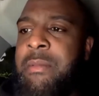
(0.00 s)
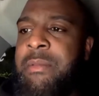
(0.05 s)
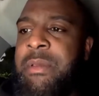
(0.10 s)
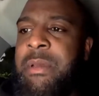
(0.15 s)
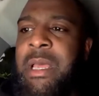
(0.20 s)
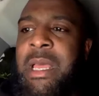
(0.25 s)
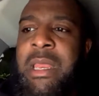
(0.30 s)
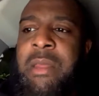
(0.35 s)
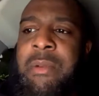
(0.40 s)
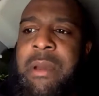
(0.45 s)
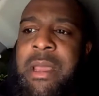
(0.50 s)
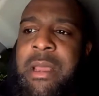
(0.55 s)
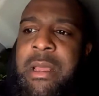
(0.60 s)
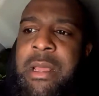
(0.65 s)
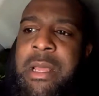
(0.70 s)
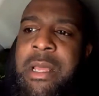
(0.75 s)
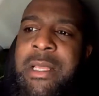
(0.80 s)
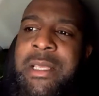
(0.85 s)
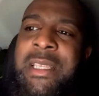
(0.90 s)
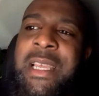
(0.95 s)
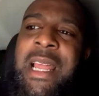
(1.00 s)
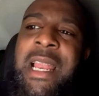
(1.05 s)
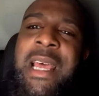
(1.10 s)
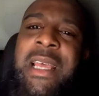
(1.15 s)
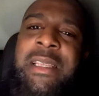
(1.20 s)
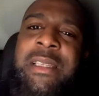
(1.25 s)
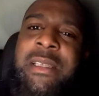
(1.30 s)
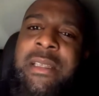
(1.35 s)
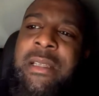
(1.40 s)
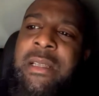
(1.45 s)
So anyway,
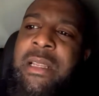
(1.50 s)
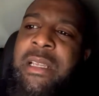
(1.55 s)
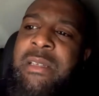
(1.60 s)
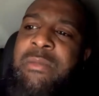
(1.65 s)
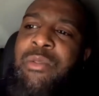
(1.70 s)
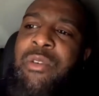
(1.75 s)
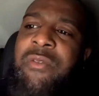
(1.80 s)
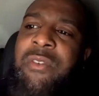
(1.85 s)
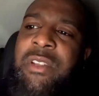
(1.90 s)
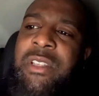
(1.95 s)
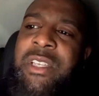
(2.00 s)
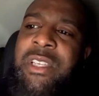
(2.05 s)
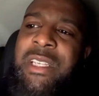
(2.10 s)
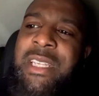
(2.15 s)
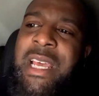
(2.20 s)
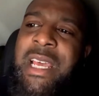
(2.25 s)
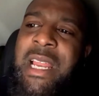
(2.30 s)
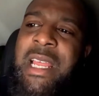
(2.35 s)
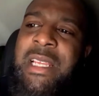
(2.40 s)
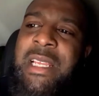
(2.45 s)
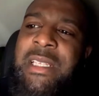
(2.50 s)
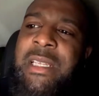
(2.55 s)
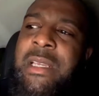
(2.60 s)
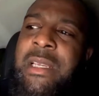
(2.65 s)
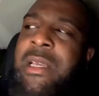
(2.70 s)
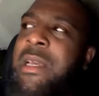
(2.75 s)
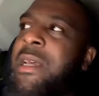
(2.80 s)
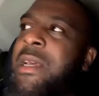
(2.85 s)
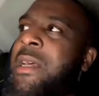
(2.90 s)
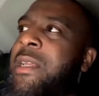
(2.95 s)
Tellez. Let's move on to Tellez.
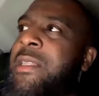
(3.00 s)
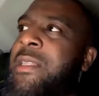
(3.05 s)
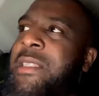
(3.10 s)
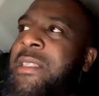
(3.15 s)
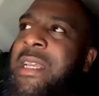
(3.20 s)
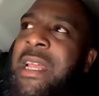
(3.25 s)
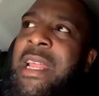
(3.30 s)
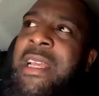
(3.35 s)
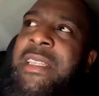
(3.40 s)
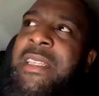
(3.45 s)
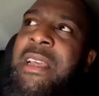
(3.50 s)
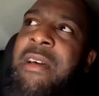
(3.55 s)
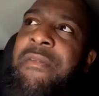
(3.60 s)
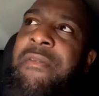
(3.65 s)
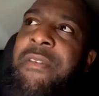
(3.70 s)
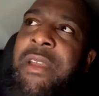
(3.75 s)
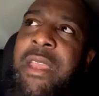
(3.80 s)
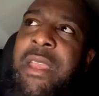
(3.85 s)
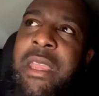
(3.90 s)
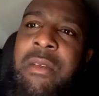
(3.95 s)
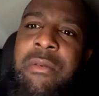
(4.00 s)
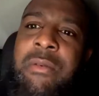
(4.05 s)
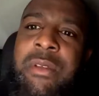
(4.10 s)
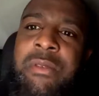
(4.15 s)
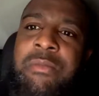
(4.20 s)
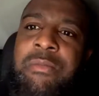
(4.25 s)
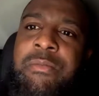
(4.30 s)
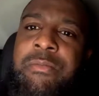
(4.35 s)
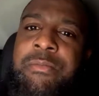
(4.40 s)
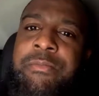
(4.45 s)
Tellez, I think he
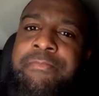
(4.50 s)
was